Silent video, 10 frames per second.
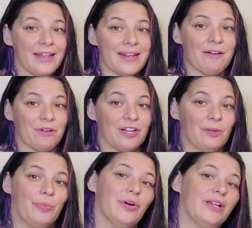And now we're
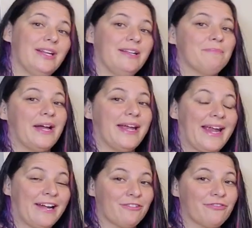going to put it in my
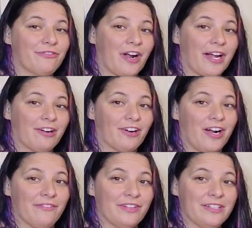air fryer
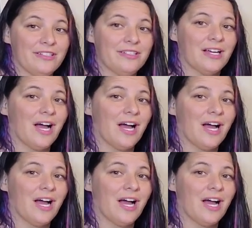oven.